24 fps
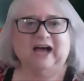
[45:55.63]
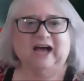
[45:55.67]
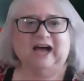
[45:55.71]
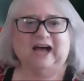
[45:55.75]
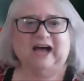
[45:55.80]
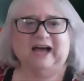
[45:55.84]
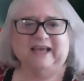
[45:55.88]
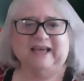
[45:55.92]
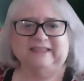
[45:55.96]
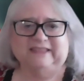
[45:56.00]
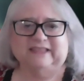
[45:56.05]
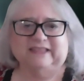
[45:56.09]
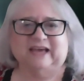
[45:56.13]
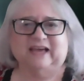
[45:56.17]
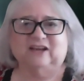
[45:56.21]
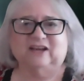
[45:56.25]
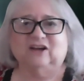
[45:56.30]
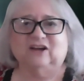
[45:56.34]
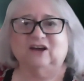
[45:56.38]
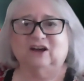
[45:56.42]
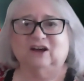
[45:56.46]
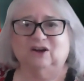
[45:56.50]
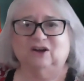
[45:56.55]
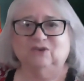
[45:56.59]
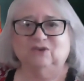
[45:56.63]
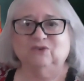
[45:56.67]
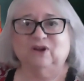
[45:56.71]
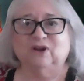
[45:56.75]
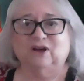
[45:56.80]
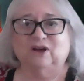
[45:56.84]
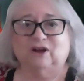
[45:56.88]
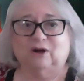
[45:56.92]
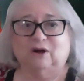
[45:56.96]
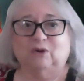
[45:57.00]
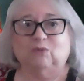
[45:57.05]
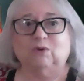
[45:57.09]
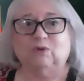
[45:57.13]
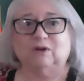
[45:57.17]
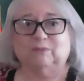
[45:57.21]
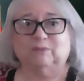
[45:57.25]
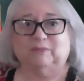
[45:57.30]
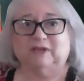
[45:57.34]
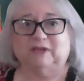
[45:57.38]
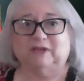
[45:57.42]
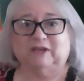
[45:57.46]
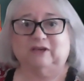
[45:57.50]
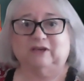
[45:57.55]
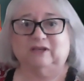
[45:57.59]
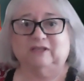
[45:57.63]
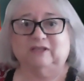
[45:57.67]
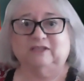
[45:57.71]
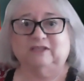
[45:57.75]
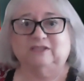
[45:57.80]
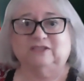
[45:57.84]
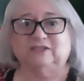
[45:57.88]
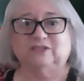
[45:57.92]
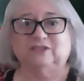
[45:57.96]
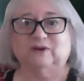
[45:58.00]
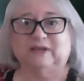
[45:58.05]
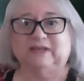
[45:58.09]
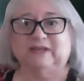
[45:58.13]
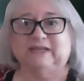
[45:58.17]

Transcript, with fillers: I thought, oh no, what am I going to do?